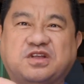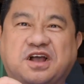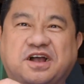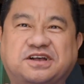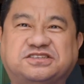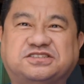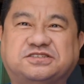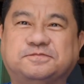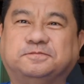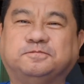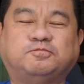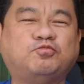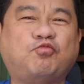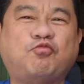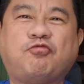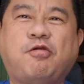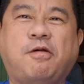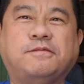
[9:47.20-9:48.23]
has,
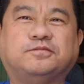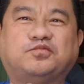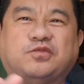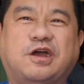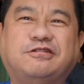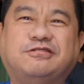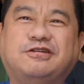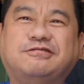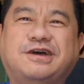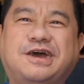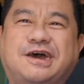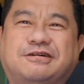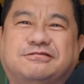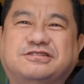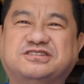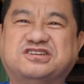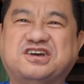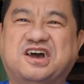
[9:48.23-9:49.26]
I don't know how
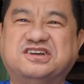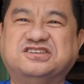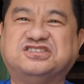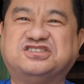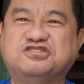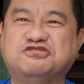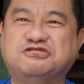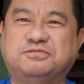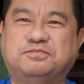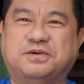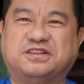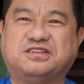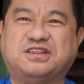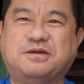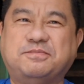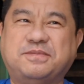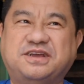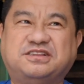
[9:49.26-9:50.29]
the Thais do it, but
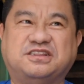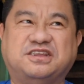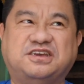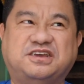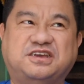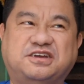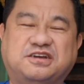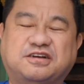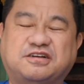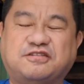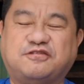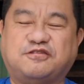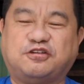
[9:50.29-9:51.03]
they make the